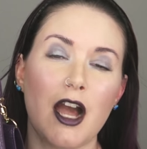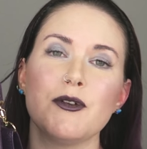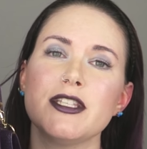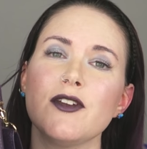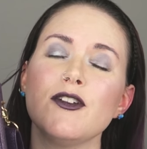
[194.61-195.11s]
I
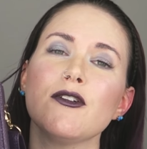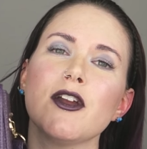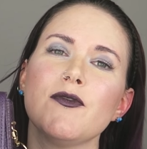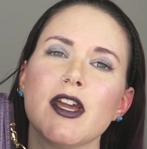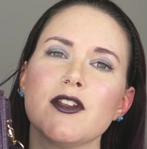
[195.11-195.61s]
would say if you
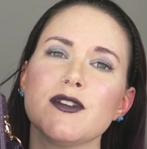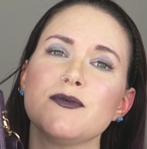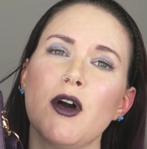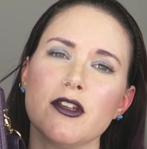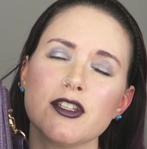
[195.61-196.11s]
are a fan of
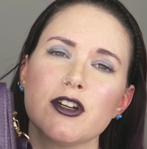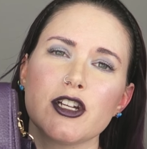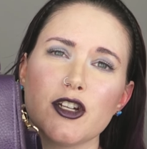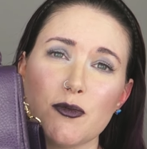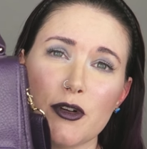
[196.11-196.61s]
small
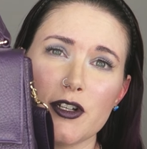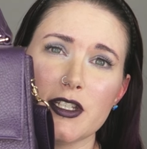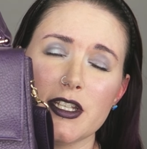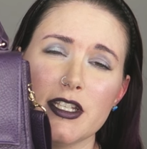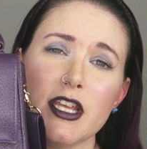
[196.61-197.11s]
structured
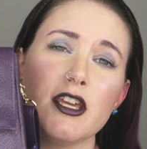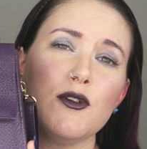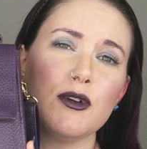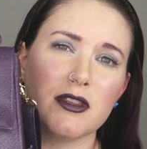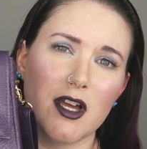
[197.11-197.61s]
purses,
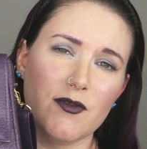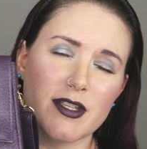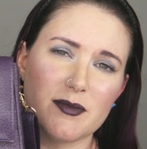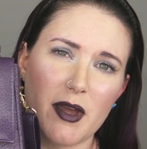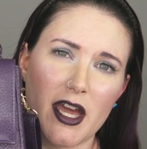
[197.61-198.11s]
you will love
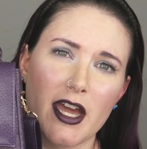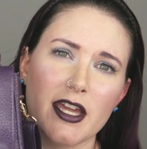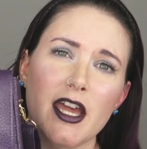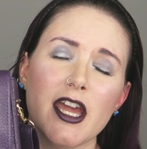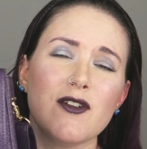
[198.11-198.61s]
this bag.